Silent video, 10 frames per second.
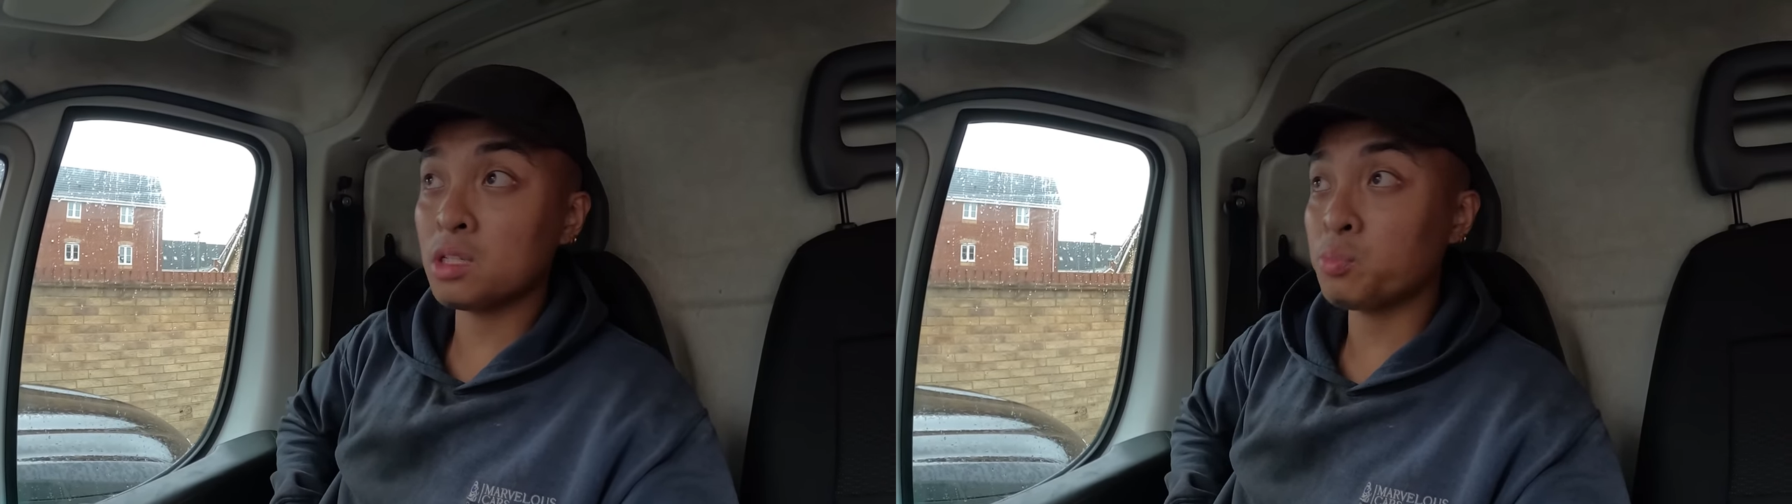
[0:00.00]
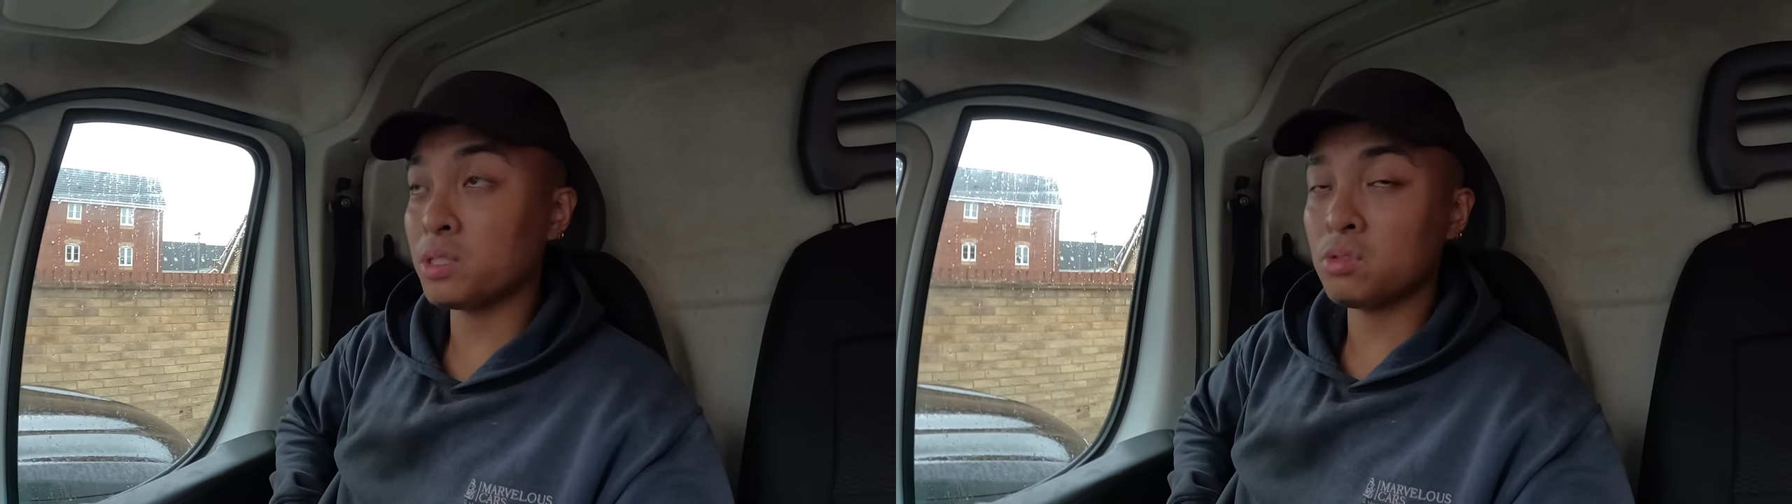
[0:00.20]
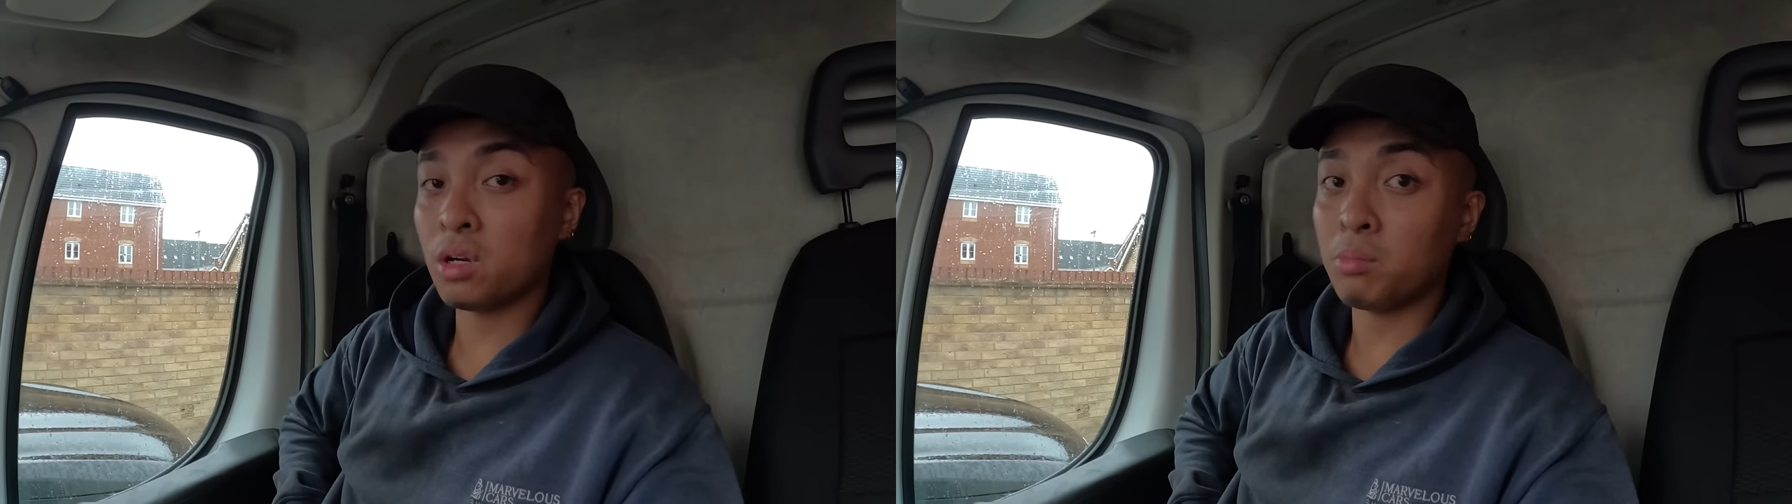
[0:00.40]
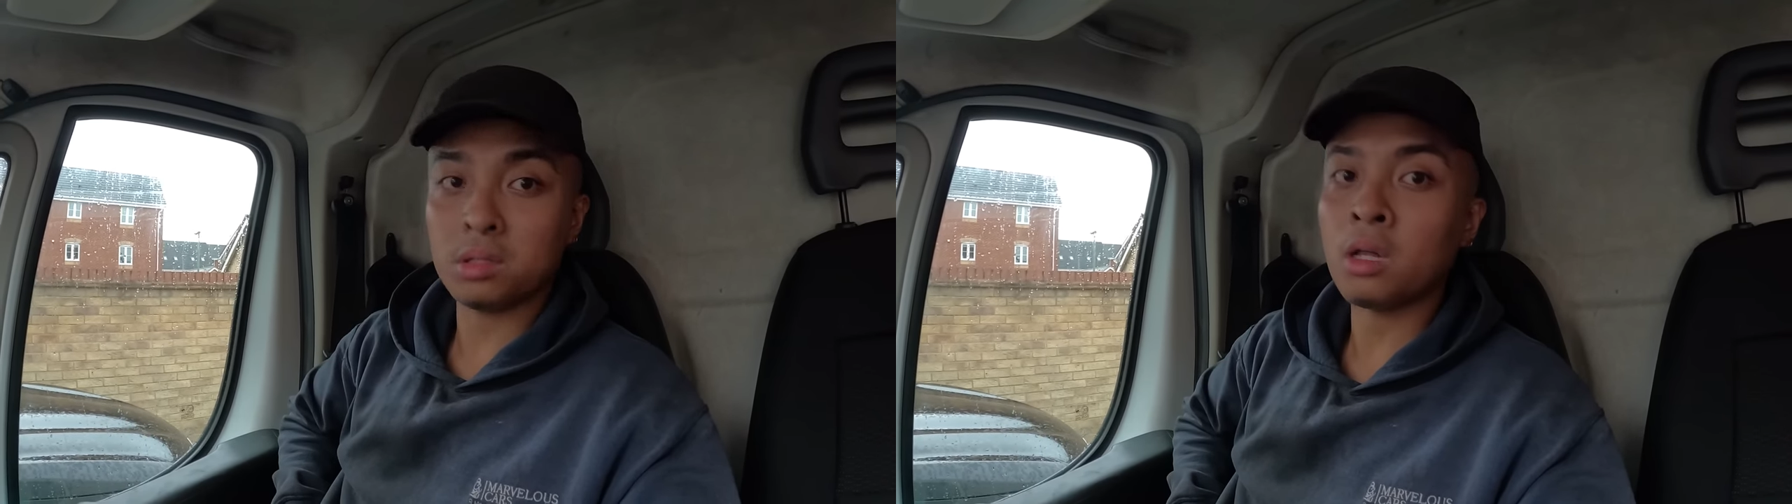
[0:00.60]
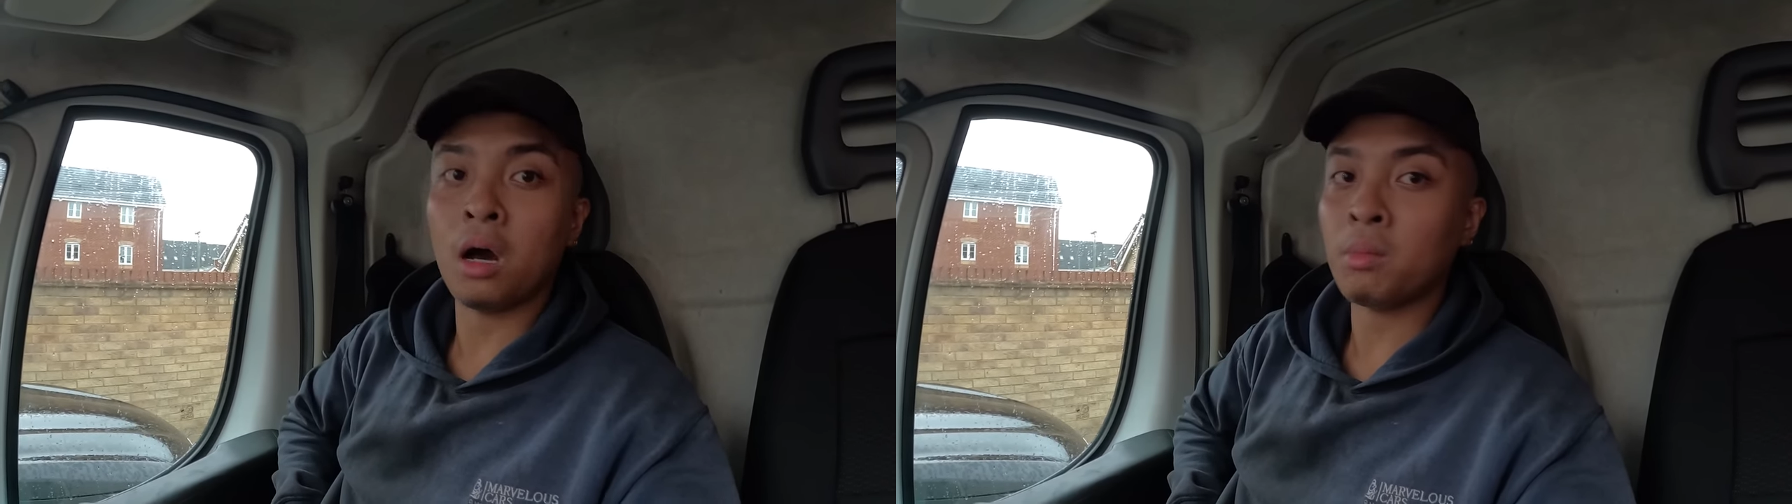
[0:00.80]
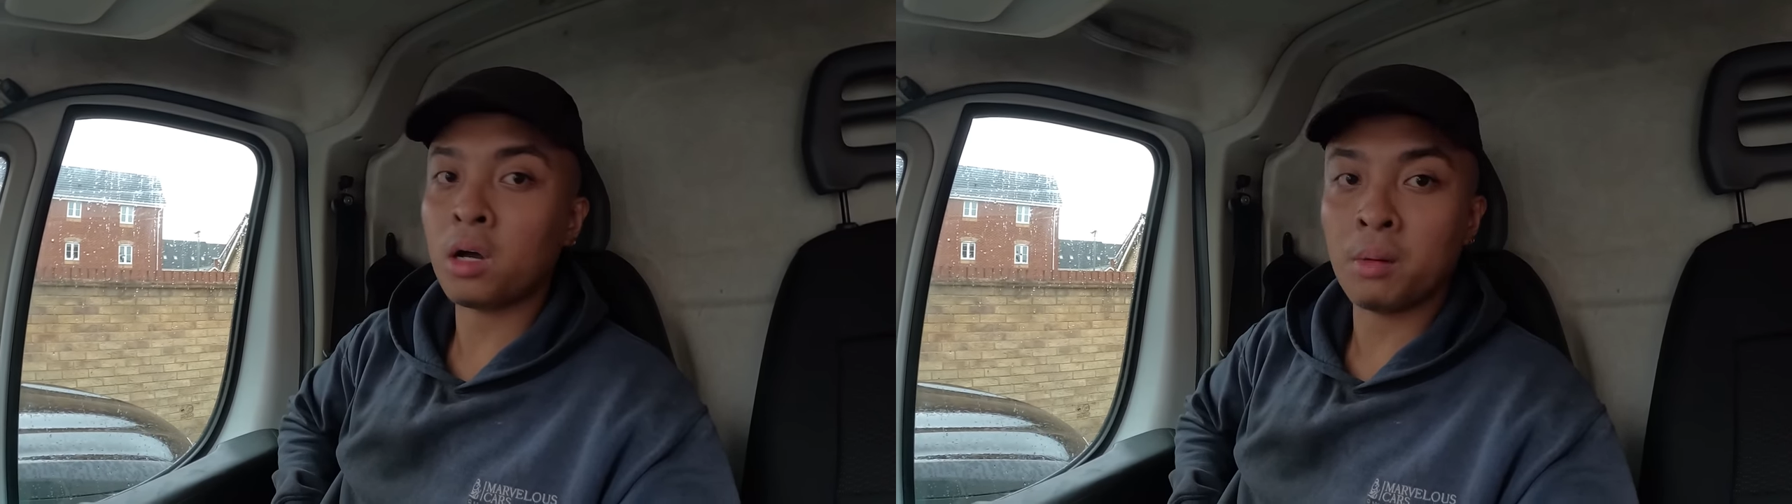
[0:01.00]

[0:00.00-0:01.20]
this person no, I'm not